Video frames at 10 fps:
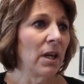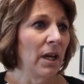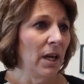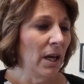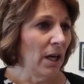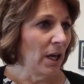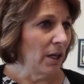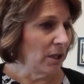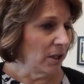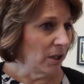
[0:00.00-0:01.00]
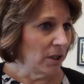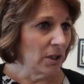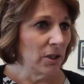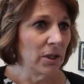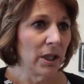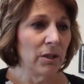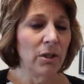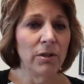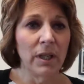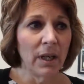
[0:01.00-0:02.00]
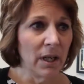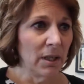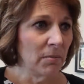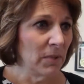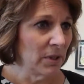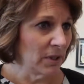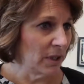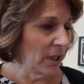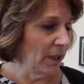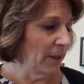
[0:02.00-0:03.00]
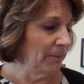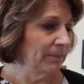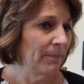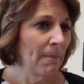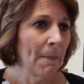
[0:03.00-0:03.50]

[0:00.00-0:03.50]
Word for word: and not using condoms, um,